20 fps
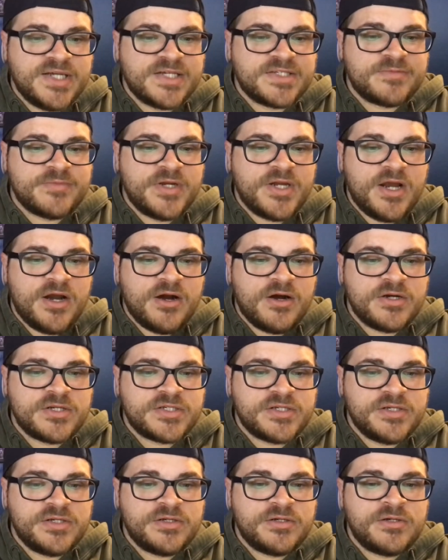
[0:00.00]
Desmond
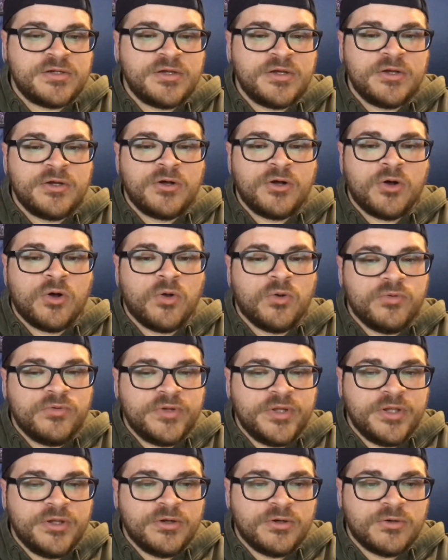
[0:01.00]
Harrison, Holton
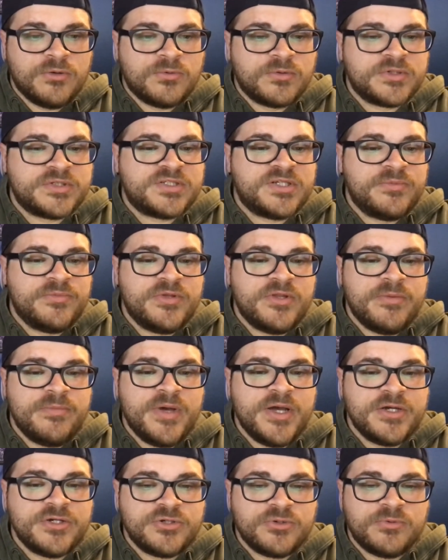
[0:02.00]
Hill were some of the
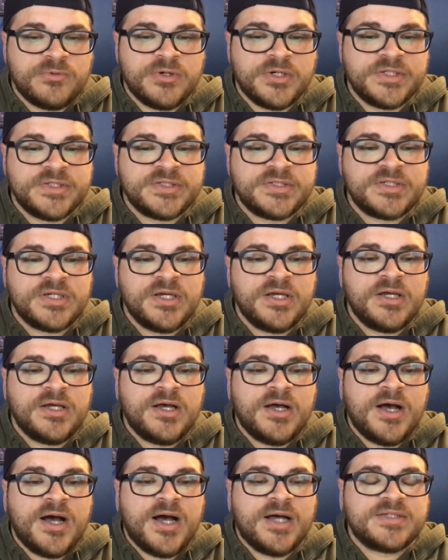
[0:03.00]
major ones.
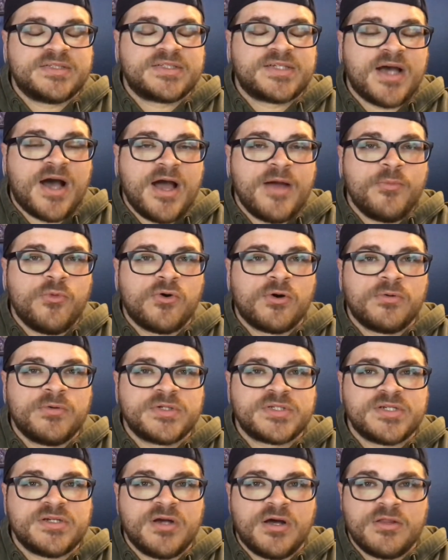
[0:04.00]
Sky Moore
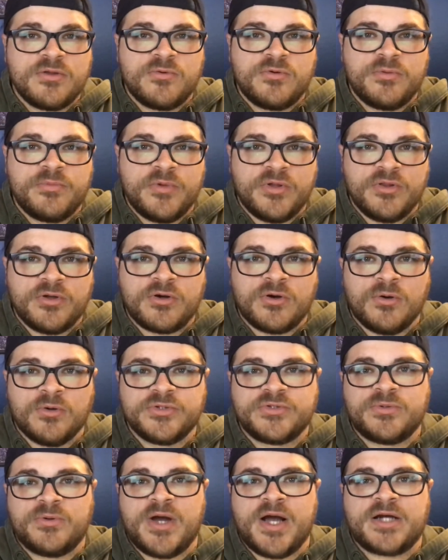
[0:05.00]
was another one, but the
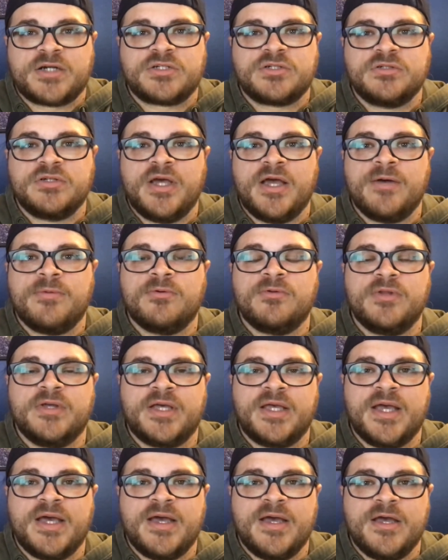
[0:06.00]
Colts were actually able to
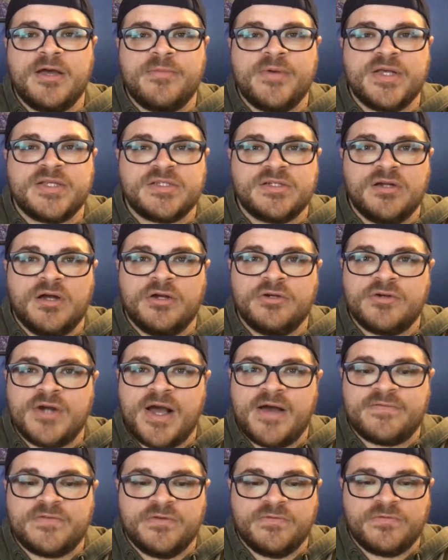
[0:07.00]
get him as an
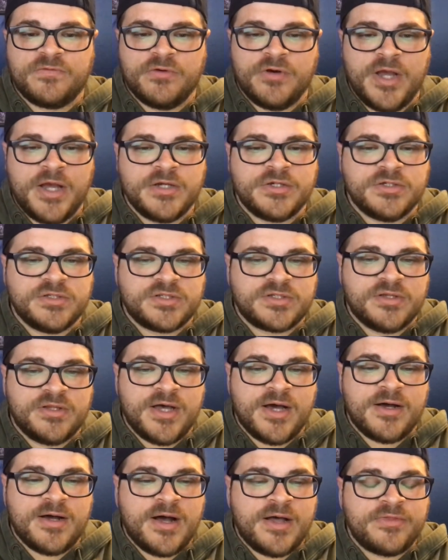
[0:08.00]
undrafted free agent, so
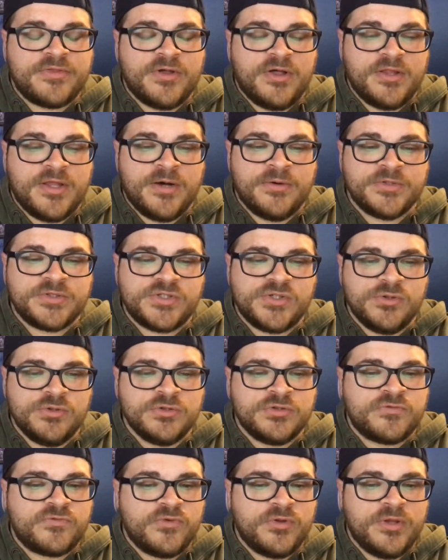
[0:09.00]
that I thought that was
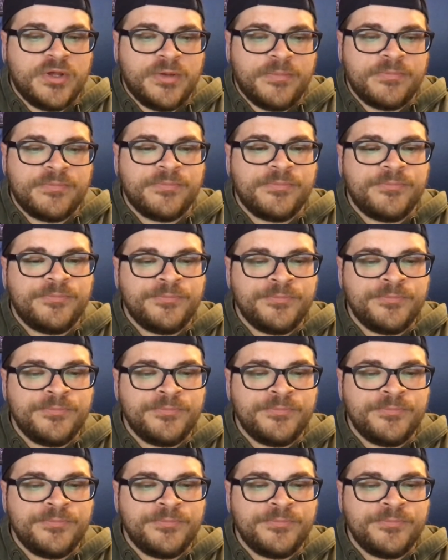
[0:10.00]
huge for them.